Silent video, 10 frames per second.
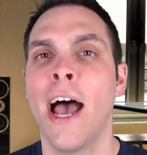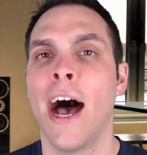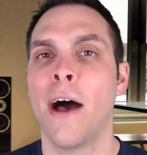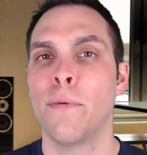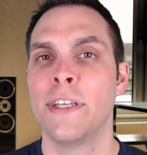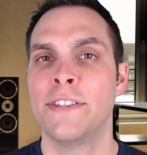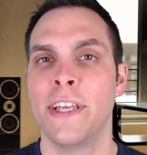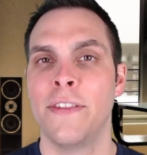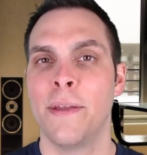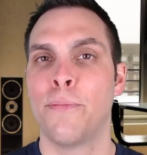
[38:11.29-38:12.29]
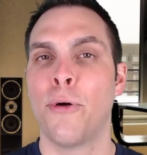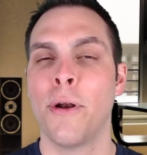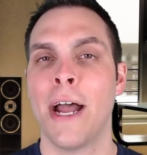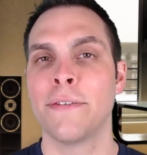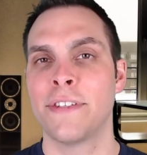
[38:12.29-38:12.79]
Uh, we see the
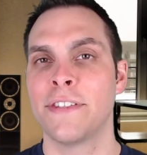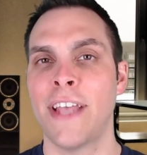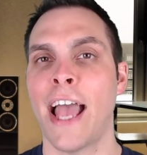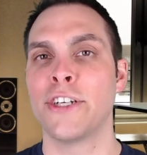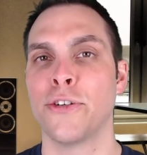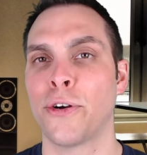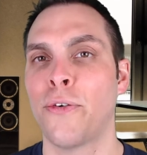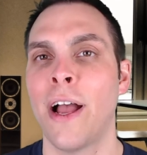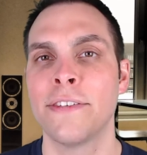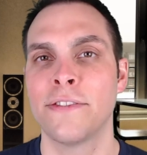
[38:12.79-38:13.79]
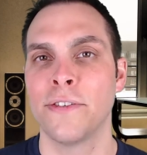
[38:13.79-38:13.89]
pronounced sagittal crest,